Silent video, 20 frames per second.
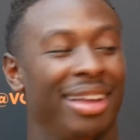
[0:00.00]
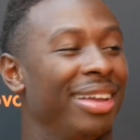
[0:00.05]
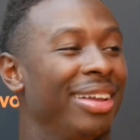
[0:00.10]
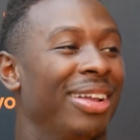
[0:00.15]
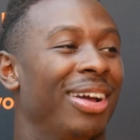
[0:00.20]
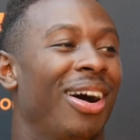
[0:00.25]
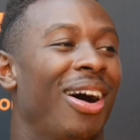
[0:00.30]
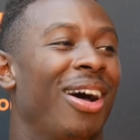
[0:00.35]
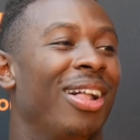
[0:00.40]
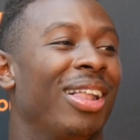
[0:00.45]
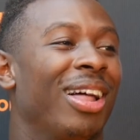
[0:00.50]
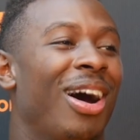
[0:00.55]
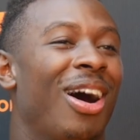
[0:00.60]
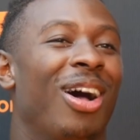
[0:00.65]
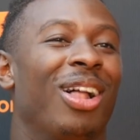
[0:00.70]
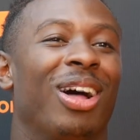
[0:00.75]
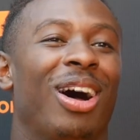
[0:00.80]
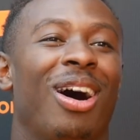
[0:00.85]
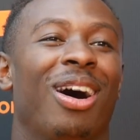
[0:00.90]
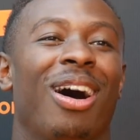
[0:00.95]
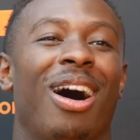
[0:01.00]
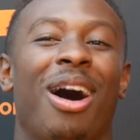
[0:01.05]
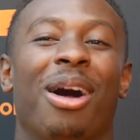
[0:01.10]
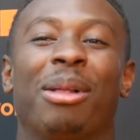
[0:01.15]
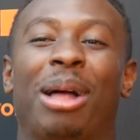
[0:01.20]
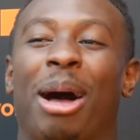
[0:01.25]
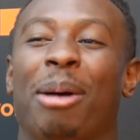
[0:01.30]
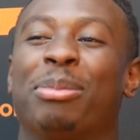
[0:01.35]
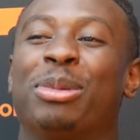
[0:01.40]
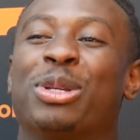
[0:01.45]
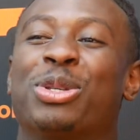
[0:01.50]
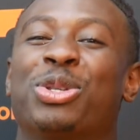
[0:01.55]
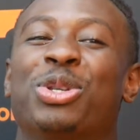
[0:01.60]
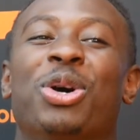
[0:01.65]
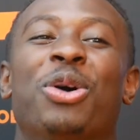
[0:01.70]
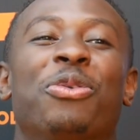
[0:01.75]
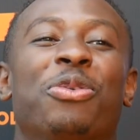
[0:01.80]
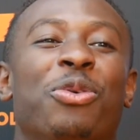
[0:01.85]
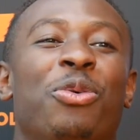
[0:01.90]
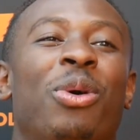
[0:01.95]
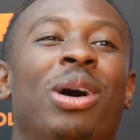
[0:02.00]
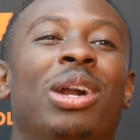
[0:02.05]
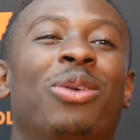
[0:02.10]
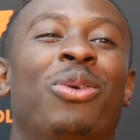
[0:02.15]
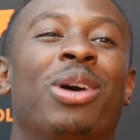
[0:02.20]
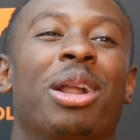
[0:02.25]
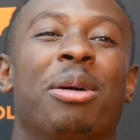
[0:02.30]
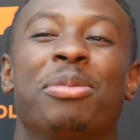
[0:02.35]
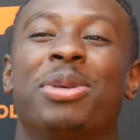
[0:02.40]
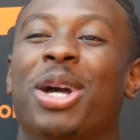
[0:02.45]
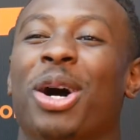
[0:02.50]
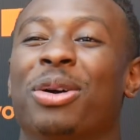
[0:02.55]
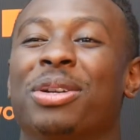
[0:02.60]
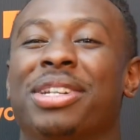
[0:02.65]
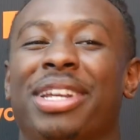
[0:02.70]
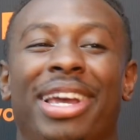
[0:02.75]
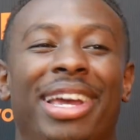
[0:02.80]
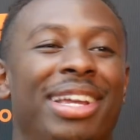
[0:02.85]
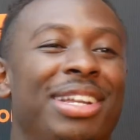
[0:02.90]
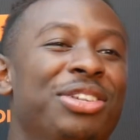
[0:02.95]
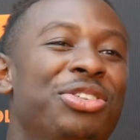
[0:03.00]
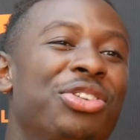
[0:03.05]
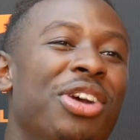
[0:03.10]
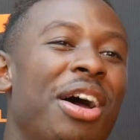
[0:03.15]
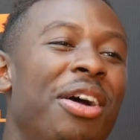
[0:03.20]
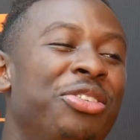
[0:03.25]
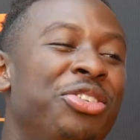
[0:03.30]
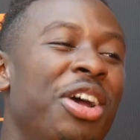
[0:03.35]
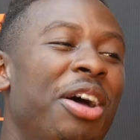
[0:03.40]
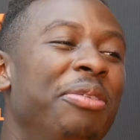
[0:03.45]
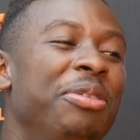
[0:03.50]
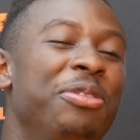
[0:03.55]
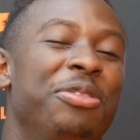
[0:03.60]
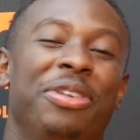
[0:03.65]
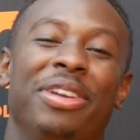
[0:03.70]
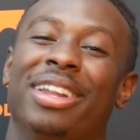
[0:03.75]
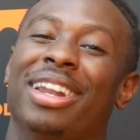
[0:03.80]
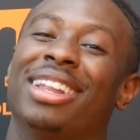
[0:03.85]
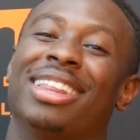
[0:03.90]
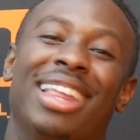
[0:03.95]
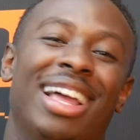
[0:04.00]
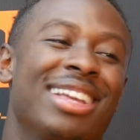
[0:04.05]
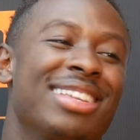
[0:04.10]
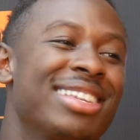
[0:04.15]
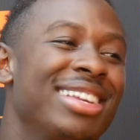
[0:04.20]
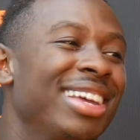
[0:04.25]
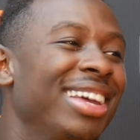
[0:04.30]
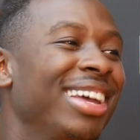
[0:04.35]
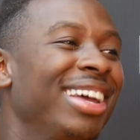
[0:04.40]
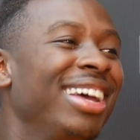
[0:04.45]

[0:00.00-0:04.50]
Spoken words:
You know, I'm just doing for what I'm coach. Hit and drop your feet. That's it.